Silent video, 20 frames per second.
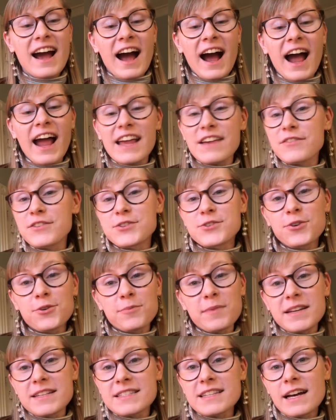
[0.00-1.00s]
I even
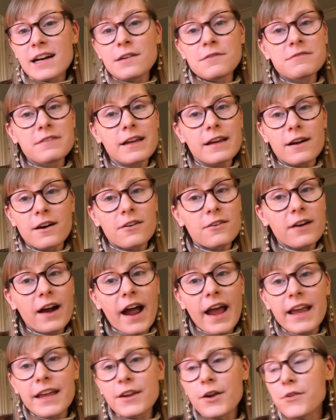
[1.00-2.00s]
told myself, like, all
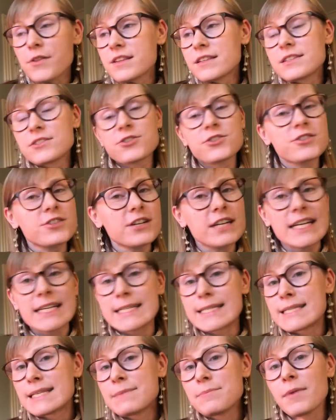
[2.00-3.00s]
right, you know, this is just
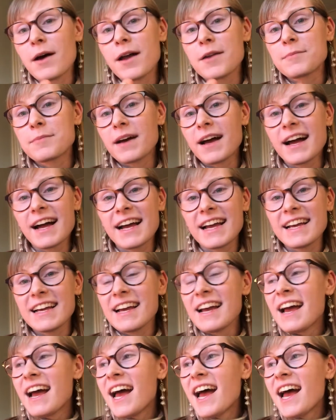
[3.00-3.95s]
gonna zip on by.